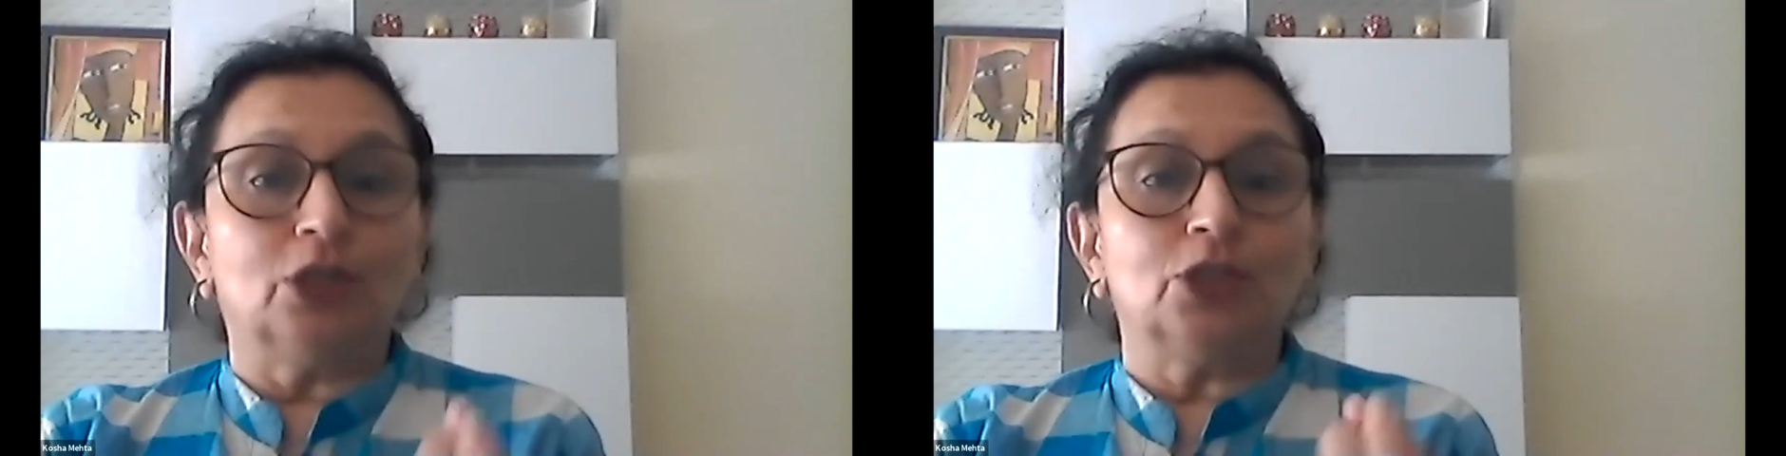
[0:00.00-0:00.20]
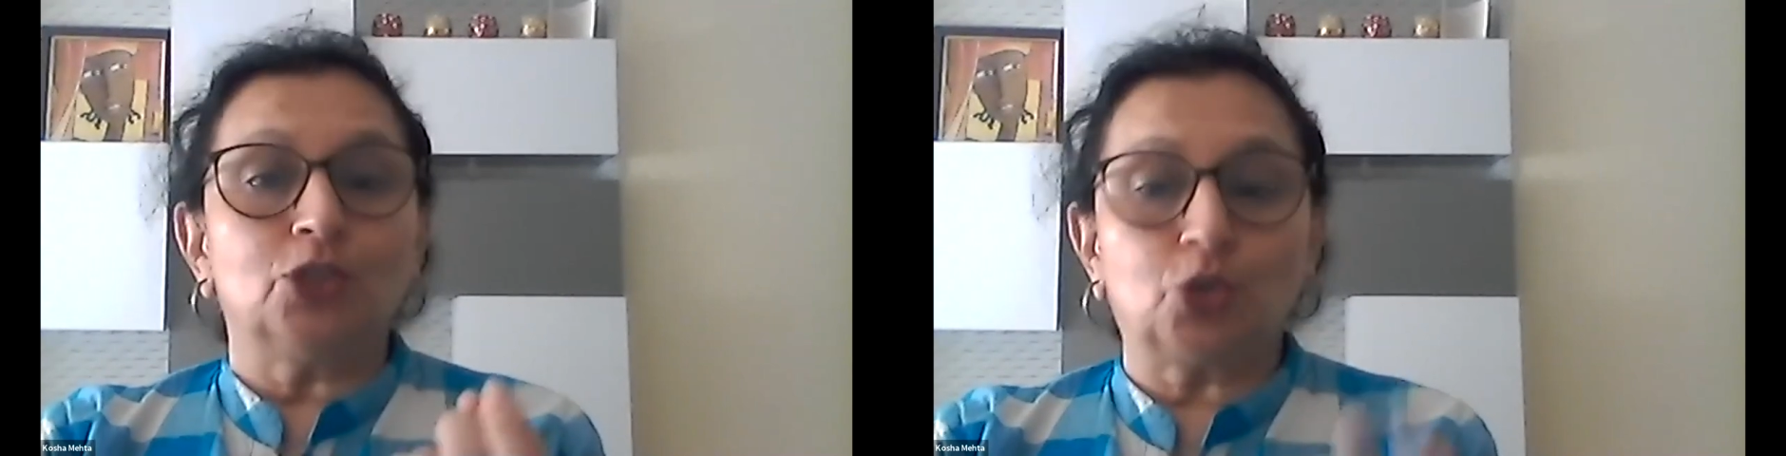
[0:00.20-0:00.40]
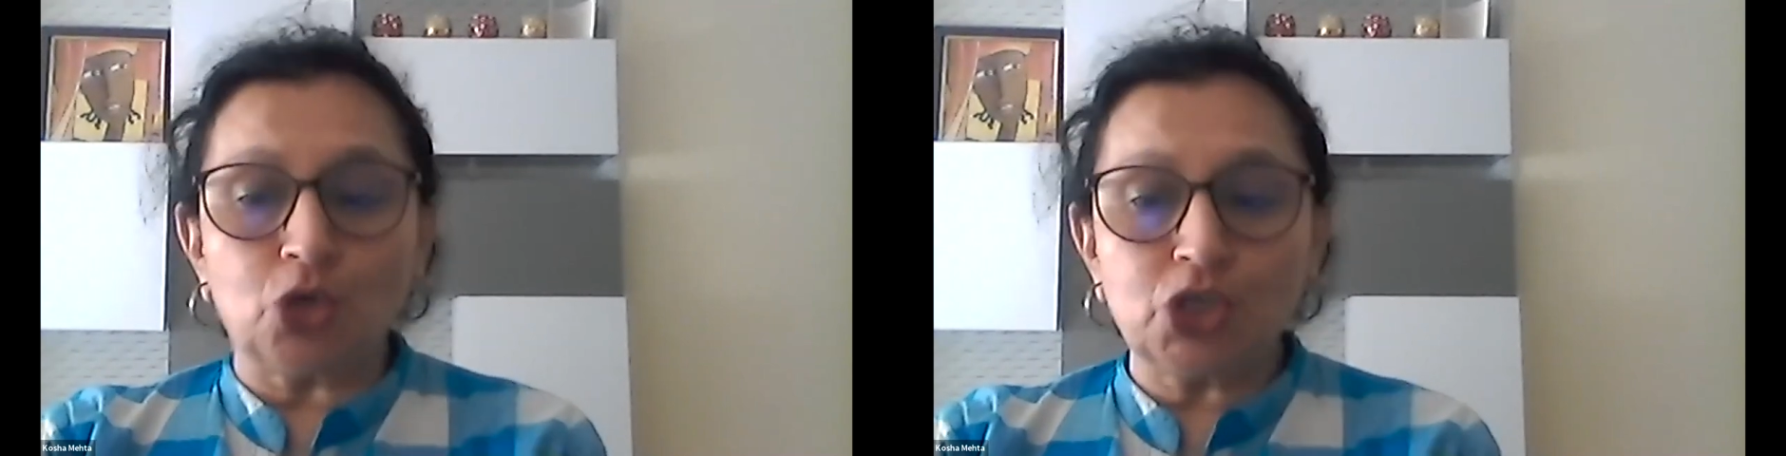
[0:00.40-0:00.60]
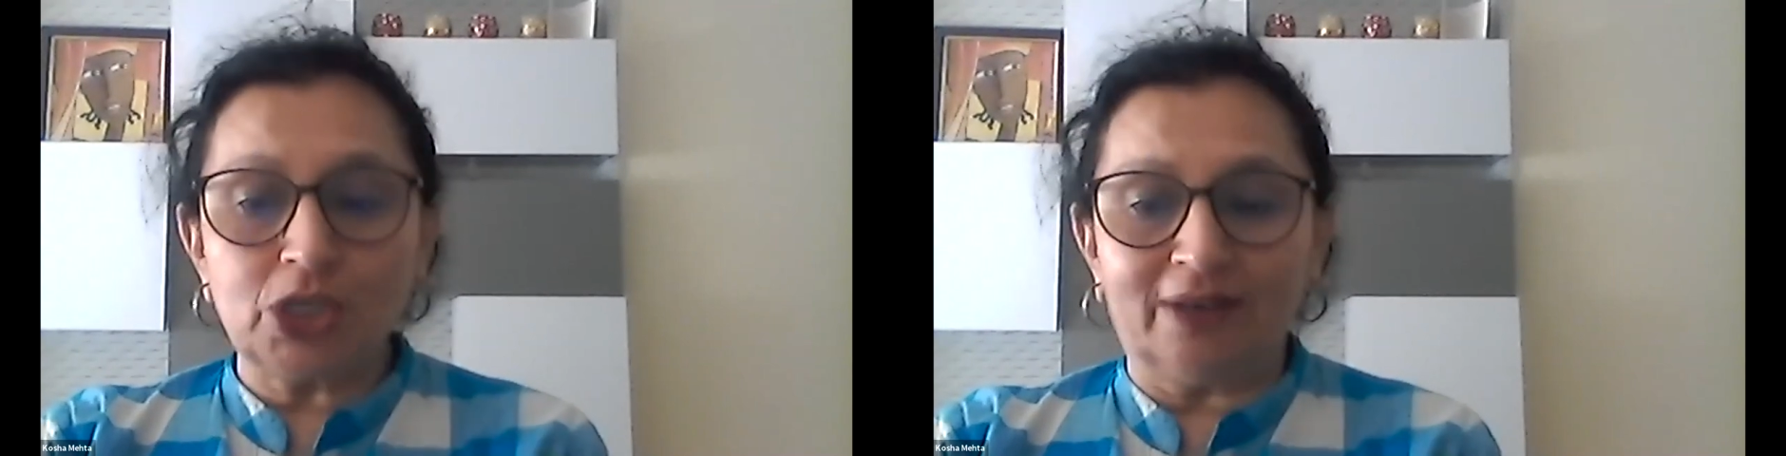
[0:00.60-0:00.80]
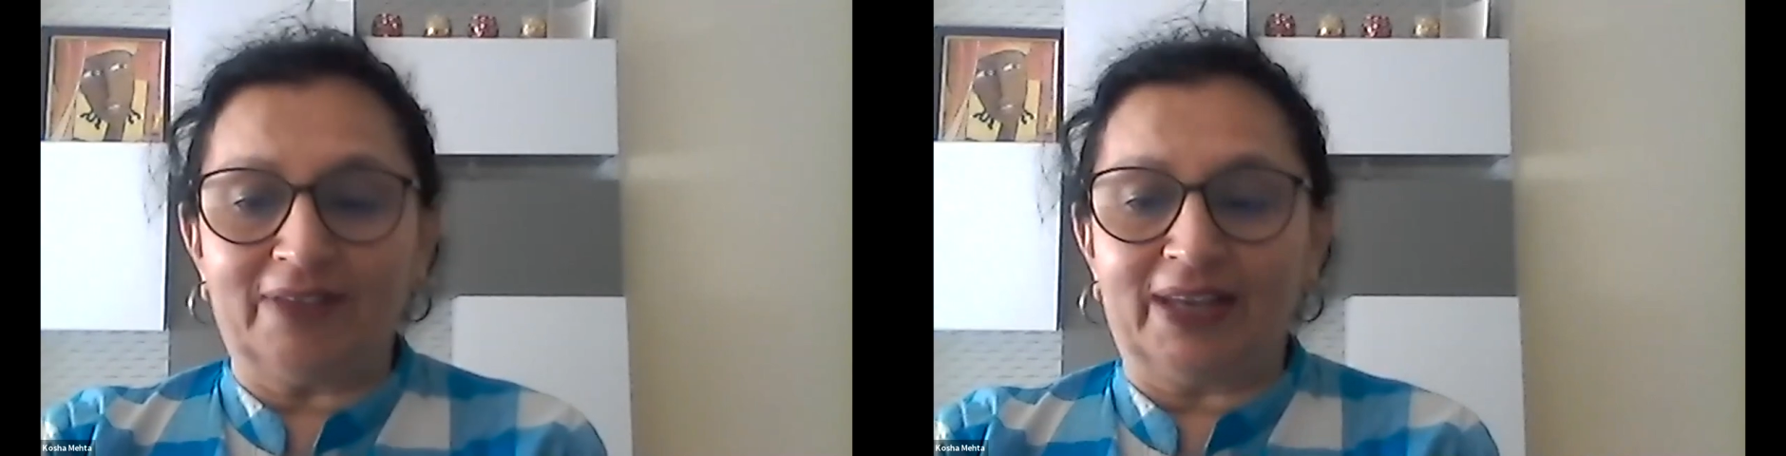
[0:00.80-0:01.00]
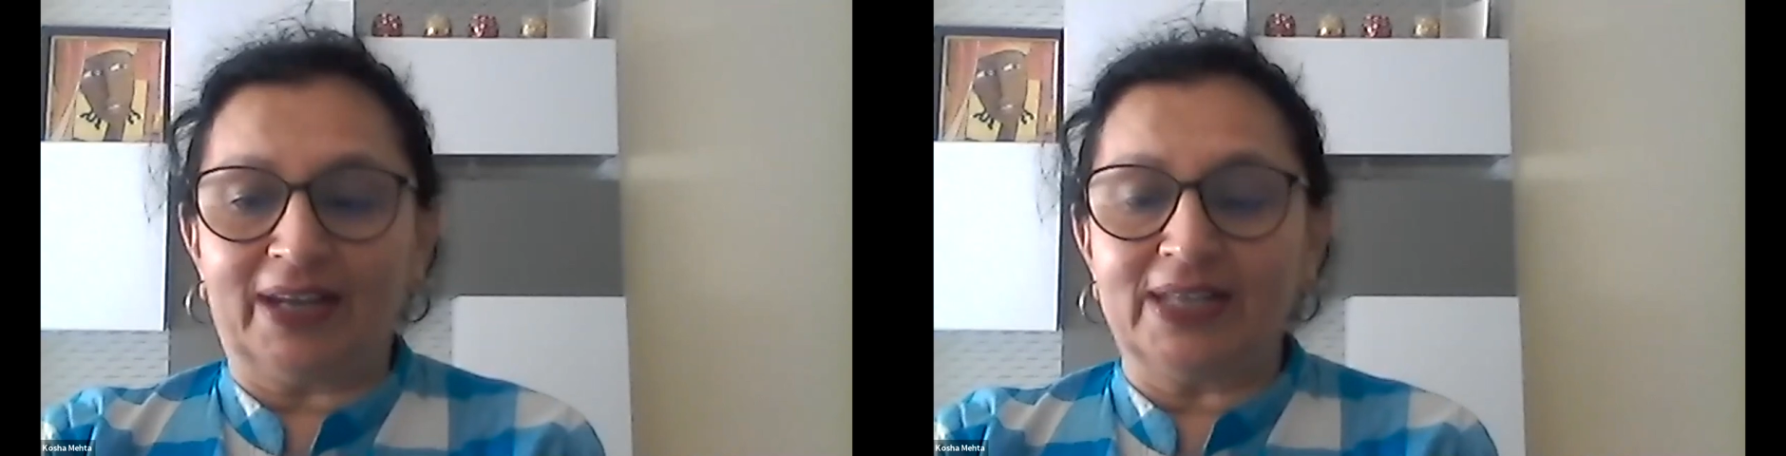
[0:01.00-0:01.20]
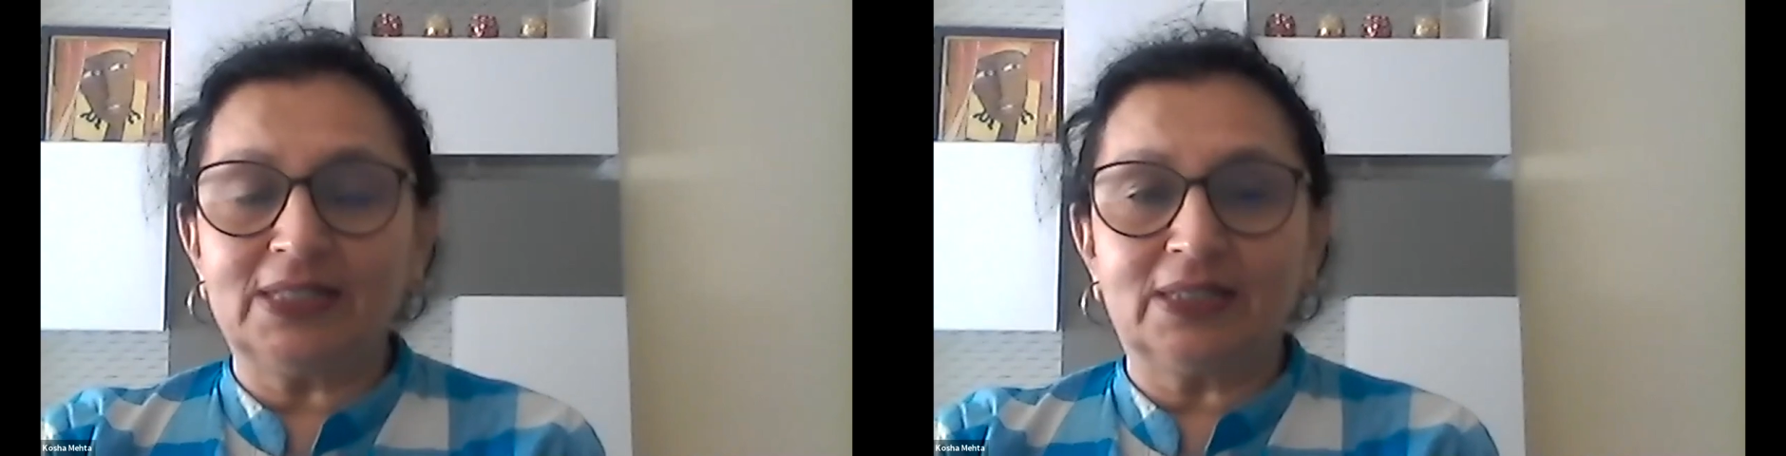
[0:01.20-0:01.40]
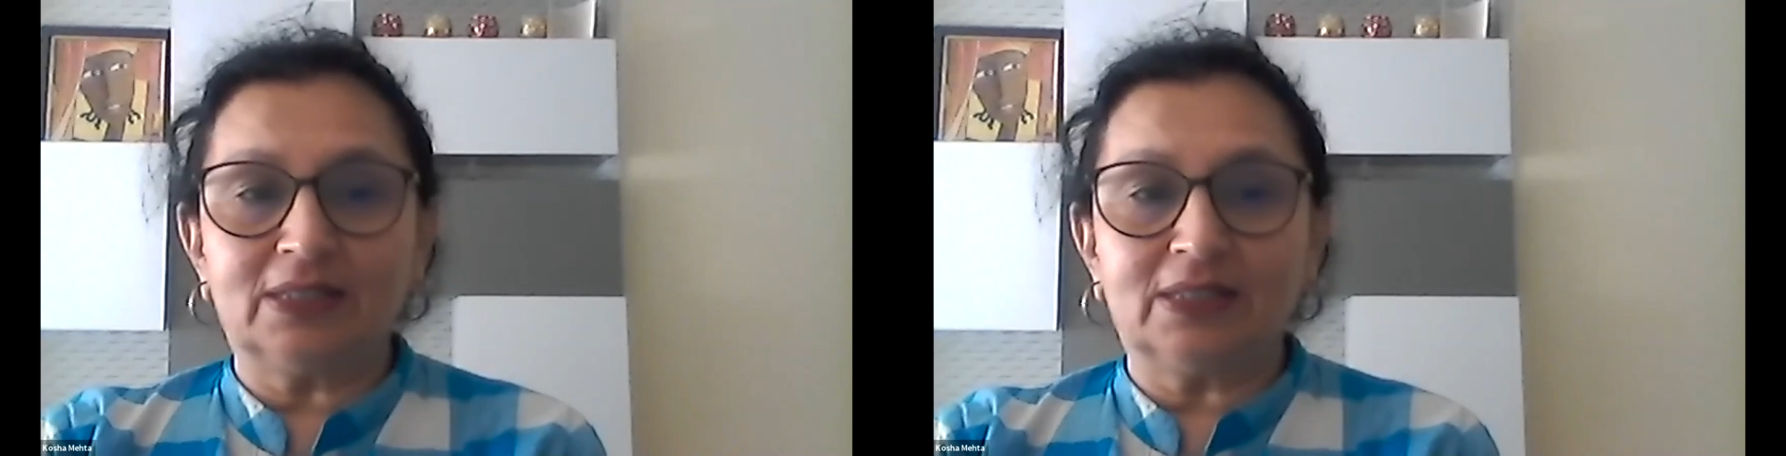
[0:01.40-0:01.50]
social awareness,